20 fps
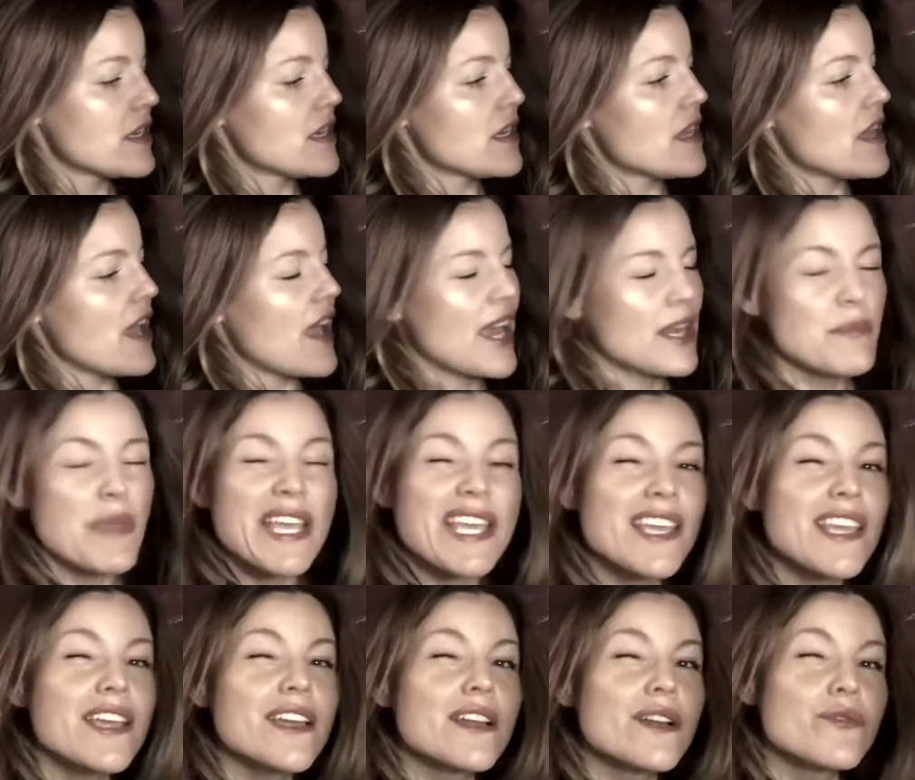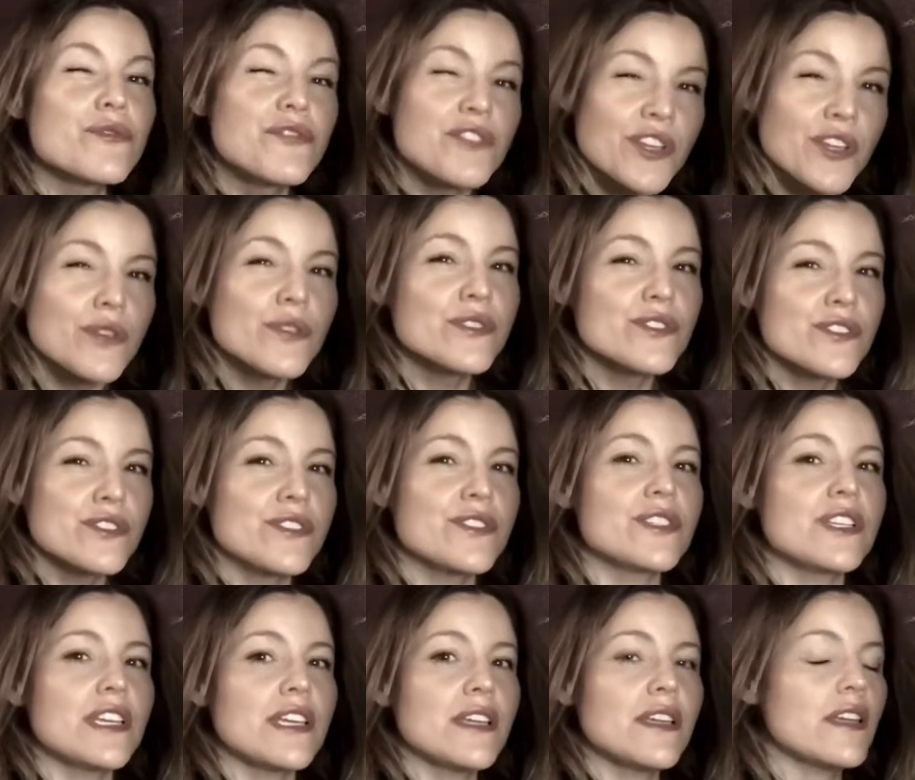and making it a real
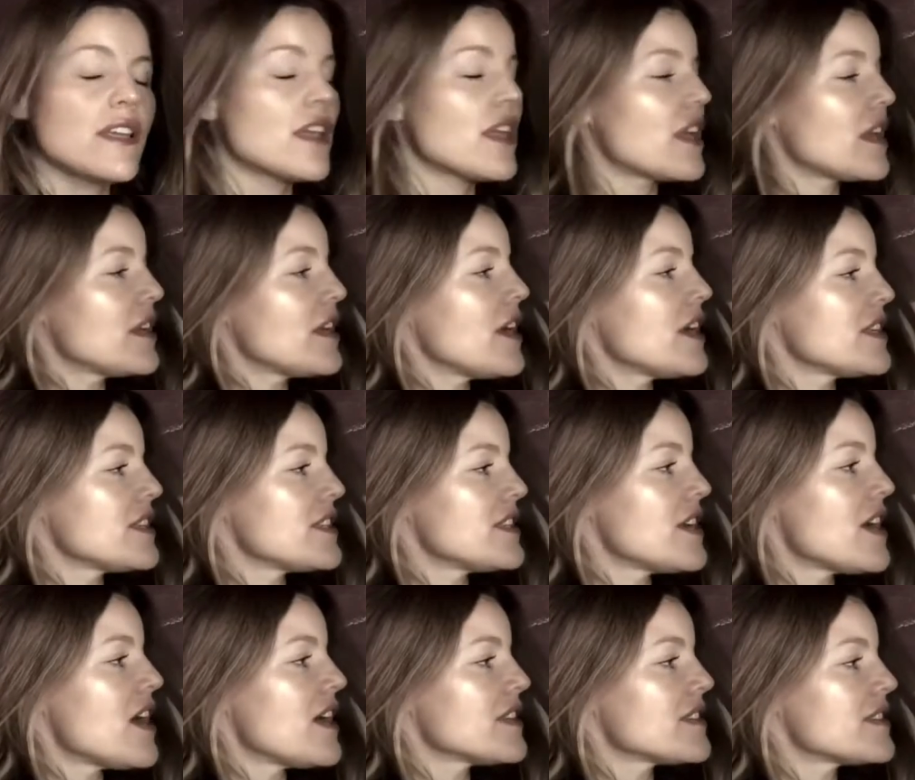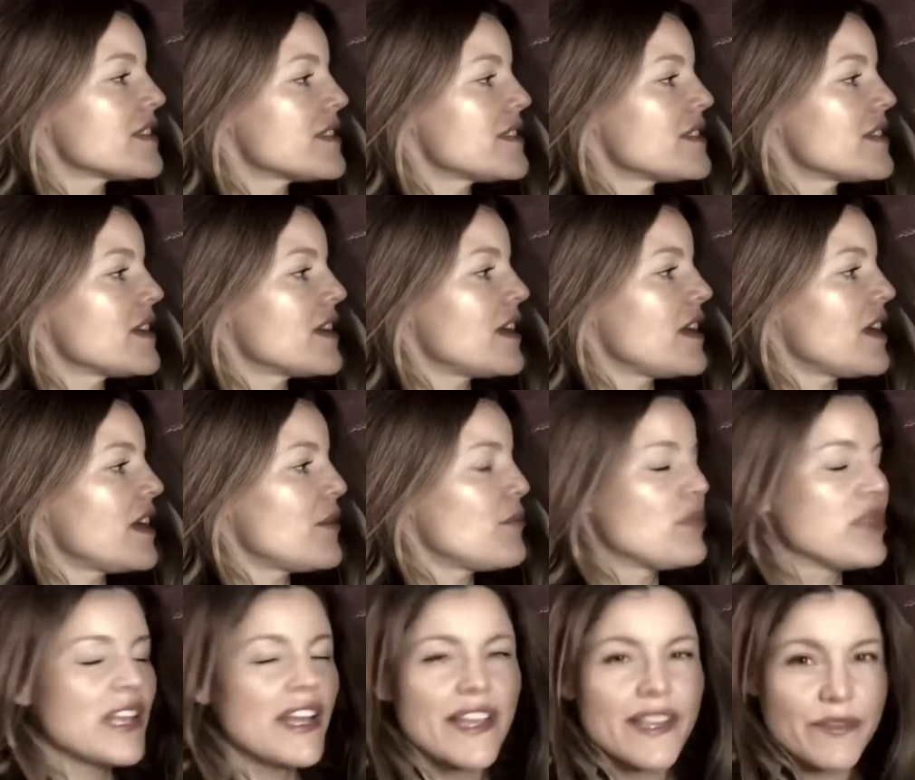journey and not just
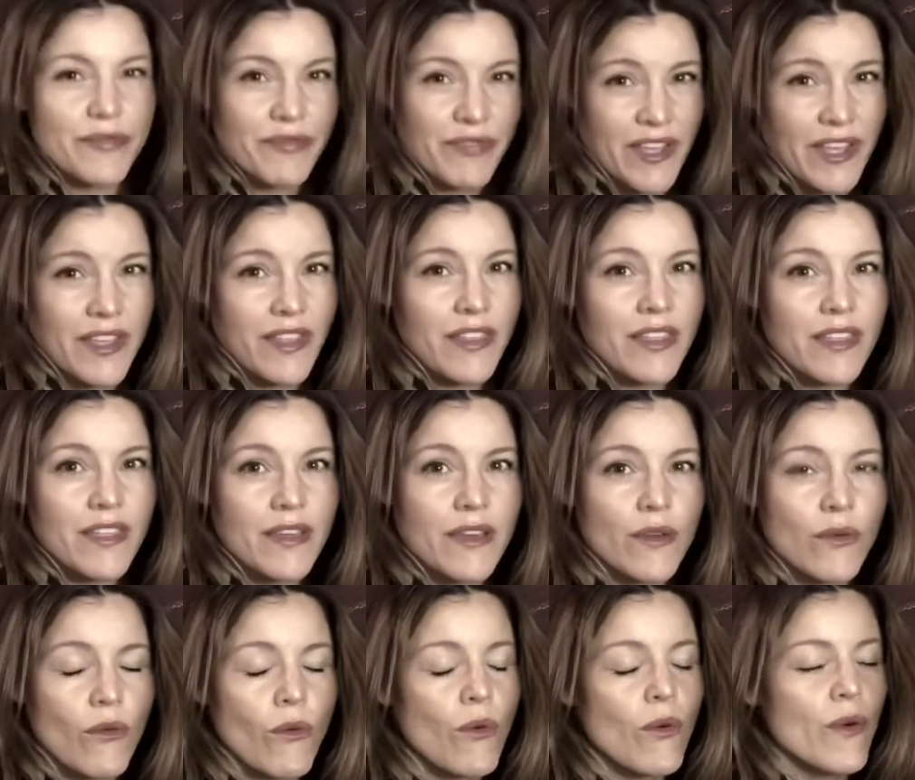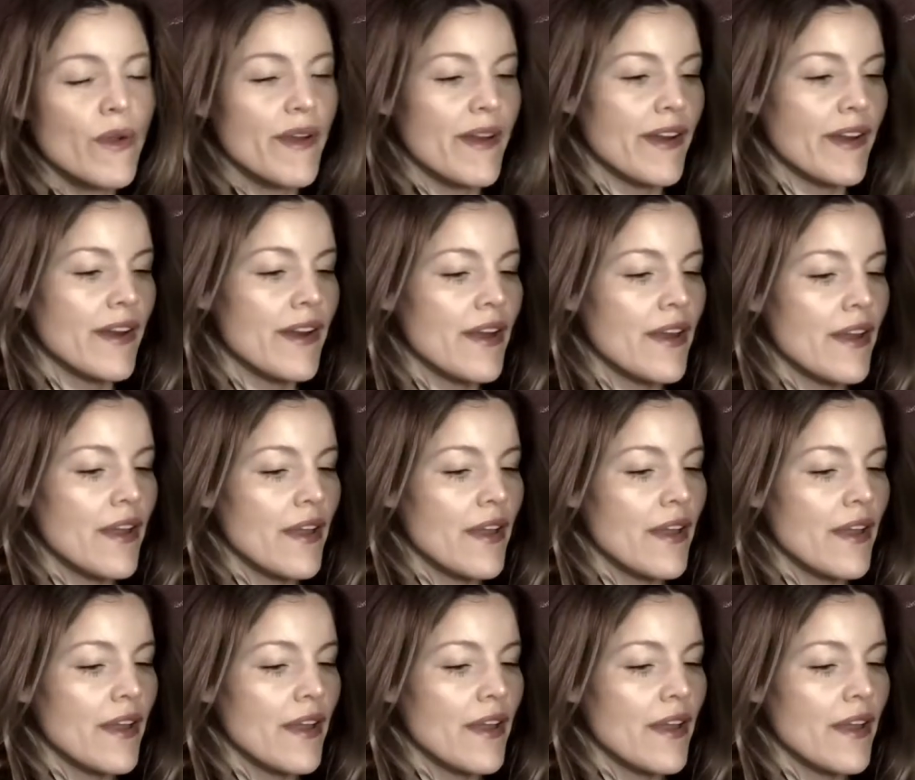blind faith or